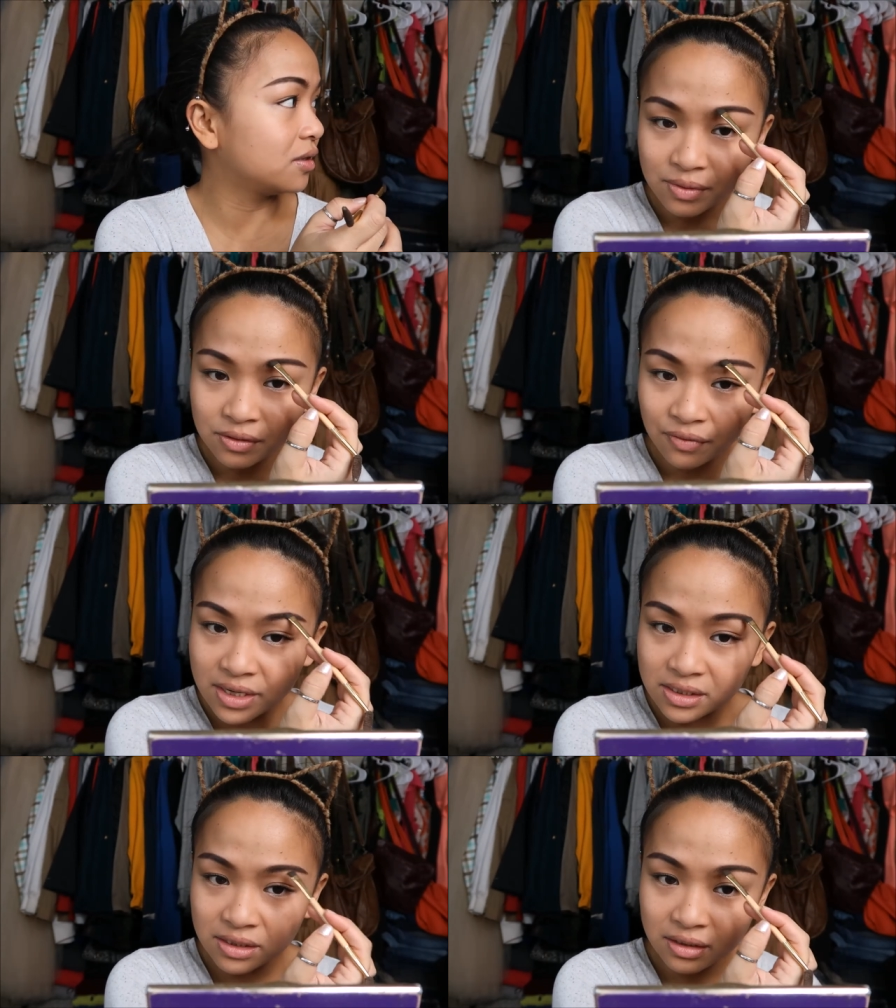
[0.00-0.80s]
It was
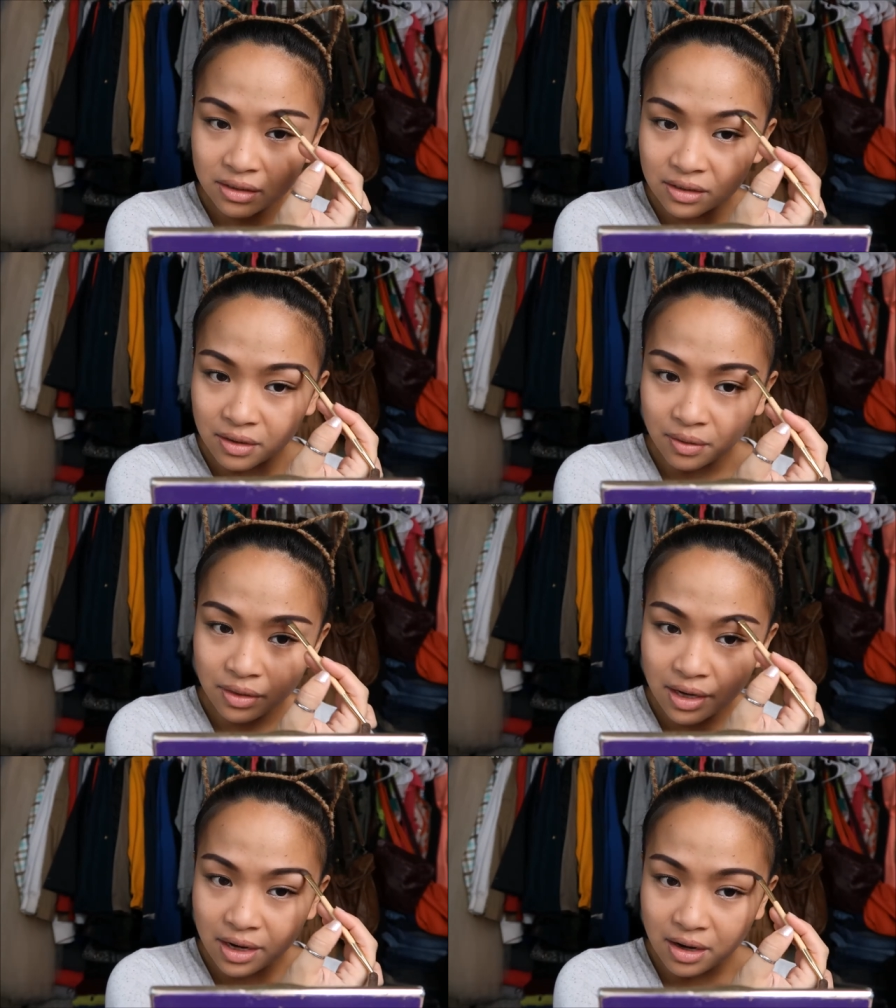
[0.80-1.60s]
fun to go
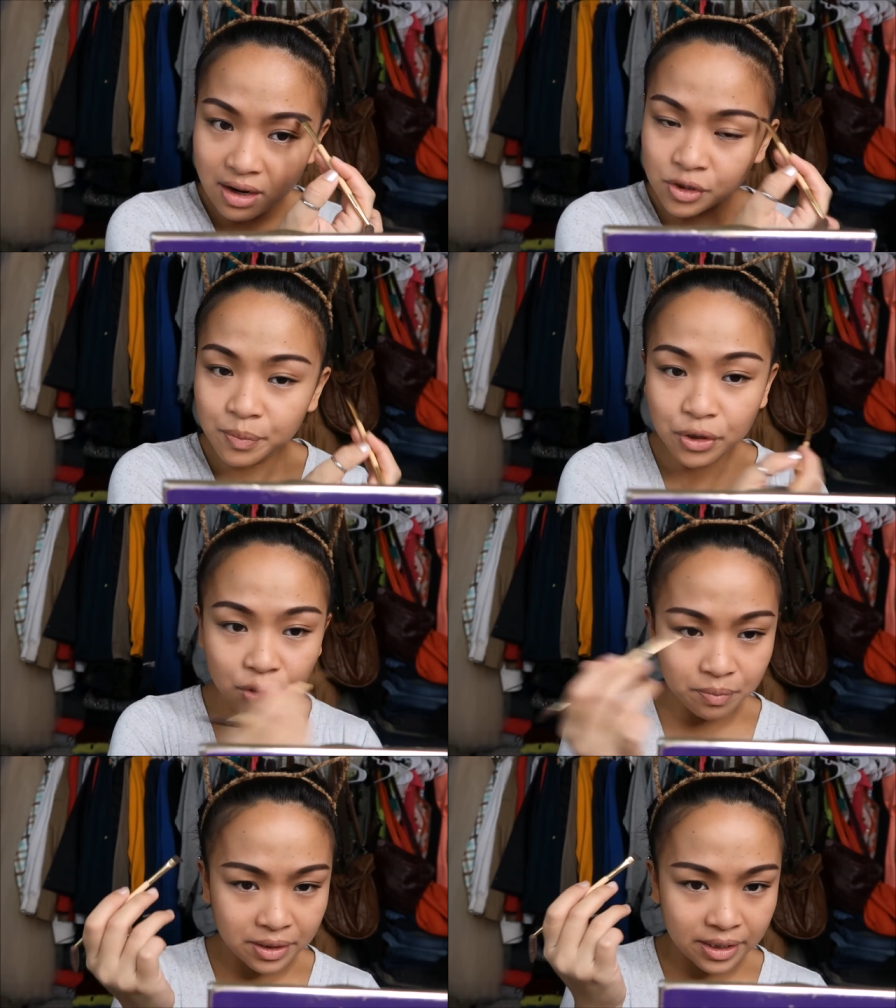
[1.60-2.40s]
there. Super
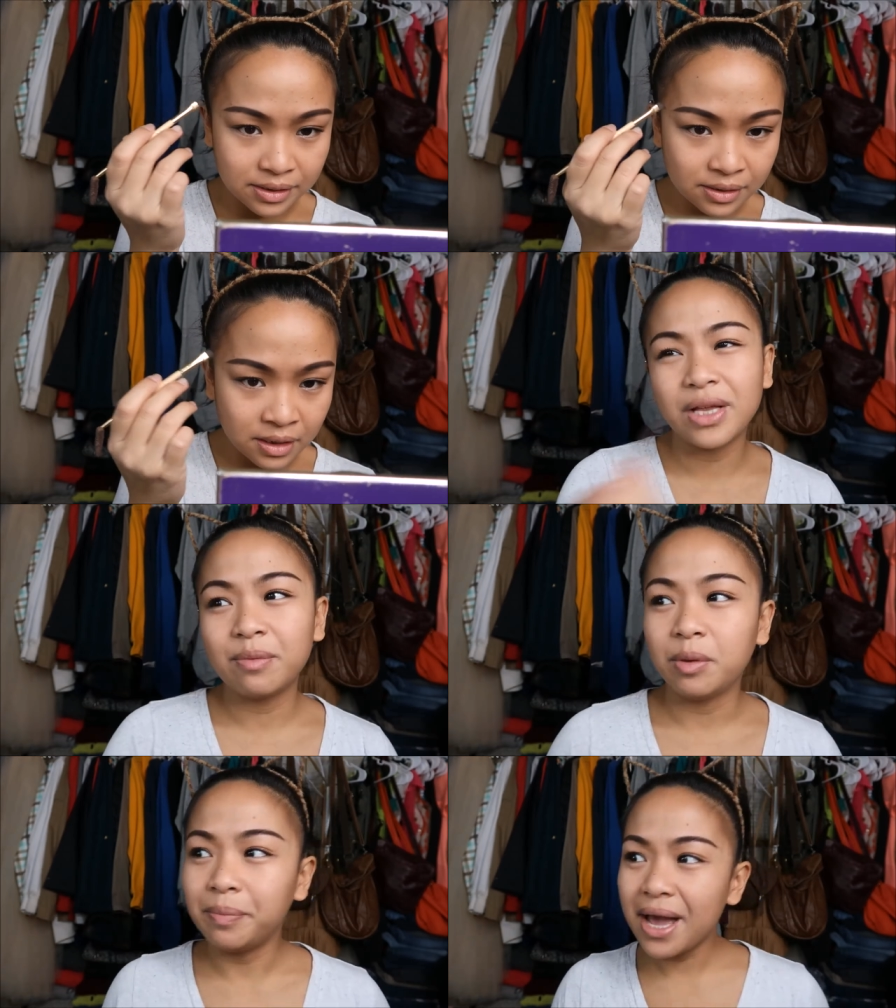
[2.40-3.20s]
cute place. Will I
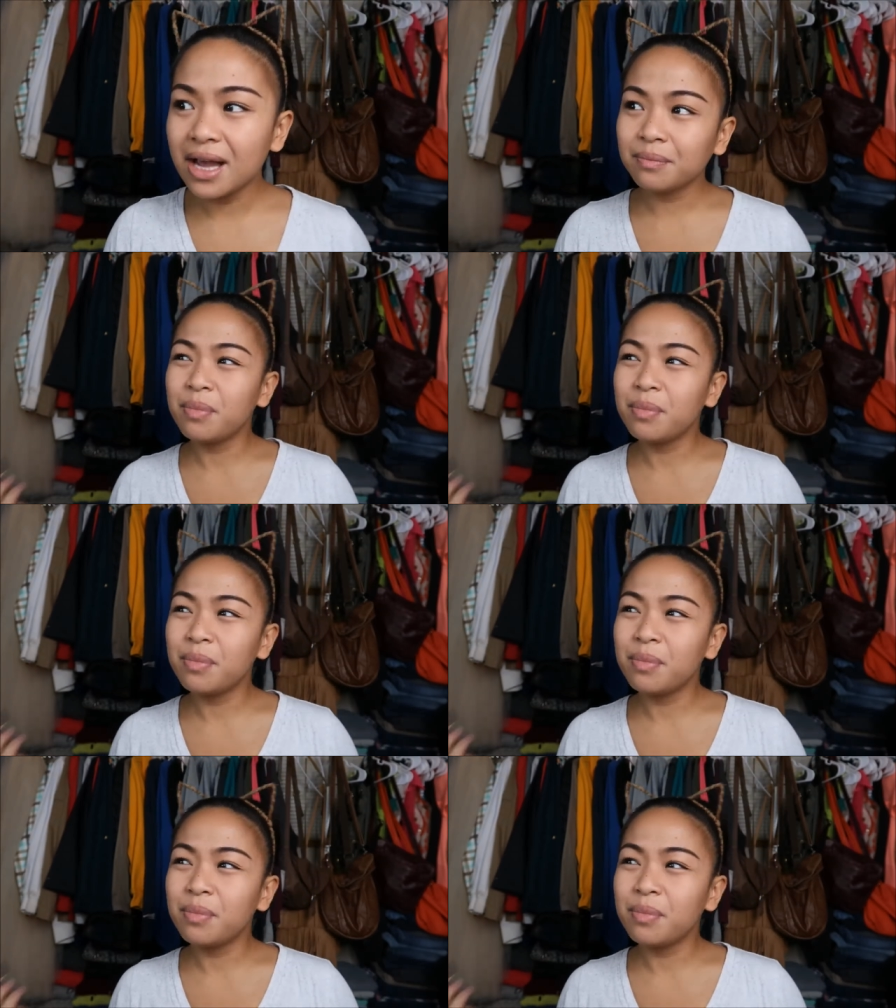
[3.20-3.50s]
be back?